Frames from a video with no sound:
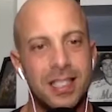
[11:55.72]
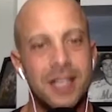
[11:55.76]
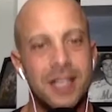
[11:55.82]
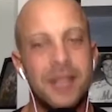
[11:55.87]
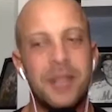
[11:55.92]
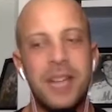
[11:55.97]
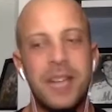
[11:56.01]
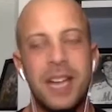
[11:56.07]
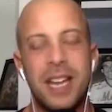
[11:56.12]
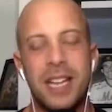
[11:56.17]

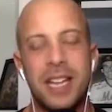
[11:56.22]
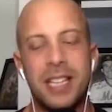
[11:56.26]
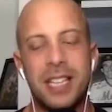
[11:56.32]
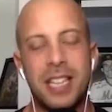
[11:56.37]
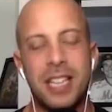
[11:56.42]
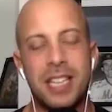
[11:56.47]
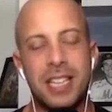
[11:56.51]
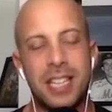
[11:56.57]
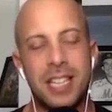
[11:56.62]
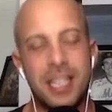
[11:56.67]
Yeah, that's. I
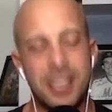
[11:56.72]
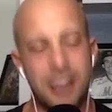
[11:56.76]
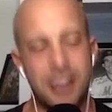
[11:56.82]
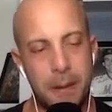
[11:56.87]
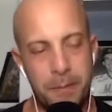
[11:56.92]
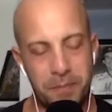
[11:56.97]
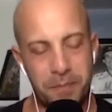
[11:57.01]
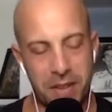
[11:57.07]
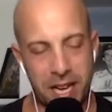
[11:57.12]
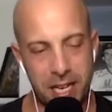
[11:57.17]
think
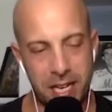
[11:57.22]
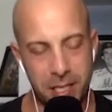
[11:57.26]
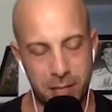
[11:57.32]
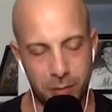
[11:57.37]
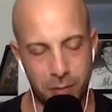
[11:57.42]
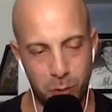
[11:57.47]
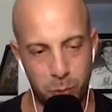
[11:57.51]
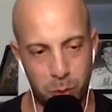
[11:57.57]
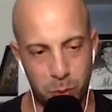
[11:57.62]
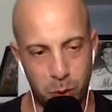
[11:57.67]
uh, I
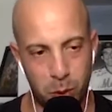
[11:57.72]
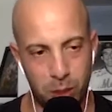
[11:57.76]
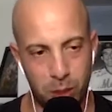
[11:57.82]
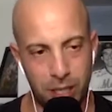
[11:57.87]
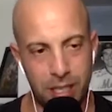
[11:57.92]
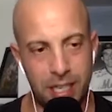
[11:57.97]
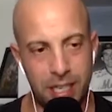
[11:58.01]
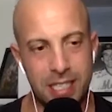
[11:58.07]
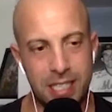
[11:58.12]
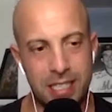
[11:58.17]
interviewed Paulin,
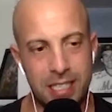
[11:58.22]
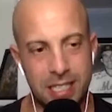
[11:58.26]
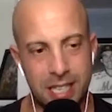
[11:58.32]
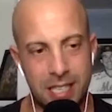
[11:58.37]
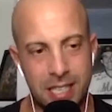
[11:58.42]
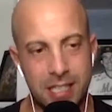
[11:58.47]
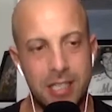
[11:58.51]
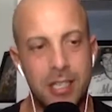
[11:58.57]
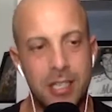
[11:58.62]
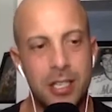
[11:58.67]
and he
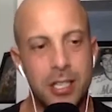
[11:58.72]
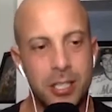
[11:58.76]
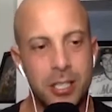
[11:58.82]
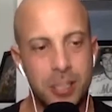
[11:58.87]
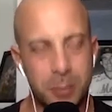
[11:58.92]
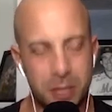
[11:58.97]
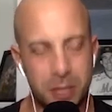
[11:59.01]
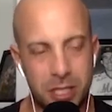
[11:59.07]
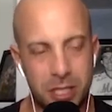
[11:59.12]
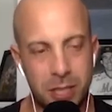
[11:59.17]
said
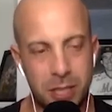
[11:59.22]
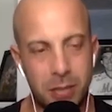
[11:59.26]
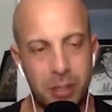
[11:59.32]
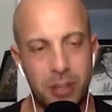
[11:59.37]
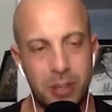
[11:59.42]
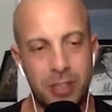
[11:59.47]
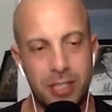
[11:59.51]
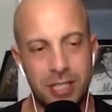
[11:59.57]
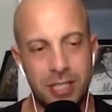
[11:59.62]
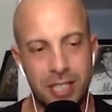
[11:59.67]
something similar.
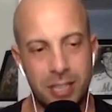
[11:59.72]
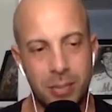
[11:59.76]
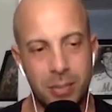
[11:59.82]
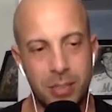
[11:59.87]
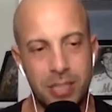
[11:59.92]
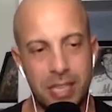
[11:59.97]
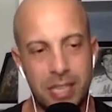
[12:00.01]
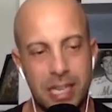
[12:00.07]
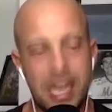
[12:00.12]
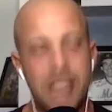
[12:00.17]
He said it was
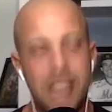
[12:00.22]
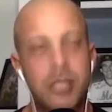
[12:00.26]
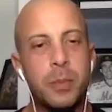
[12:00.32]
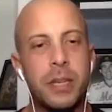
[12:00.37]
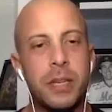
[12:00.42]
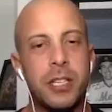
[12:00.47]
like high speed